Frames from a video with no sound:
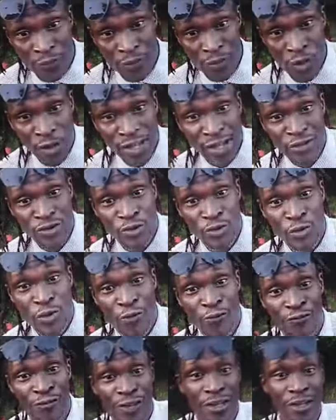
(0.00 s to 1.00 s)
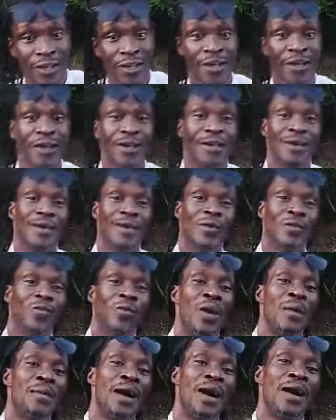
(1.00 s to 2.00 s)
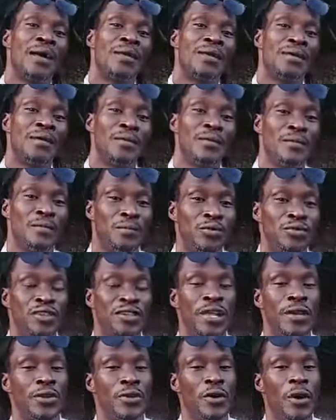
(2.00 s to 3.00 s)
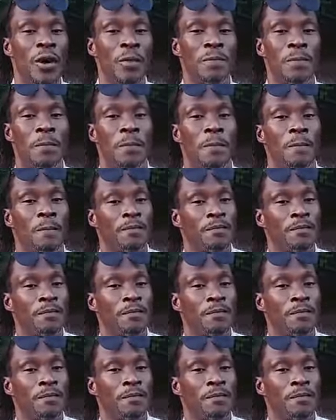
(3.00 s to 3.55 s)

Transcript: you not get your coffee, woman, put on a cup.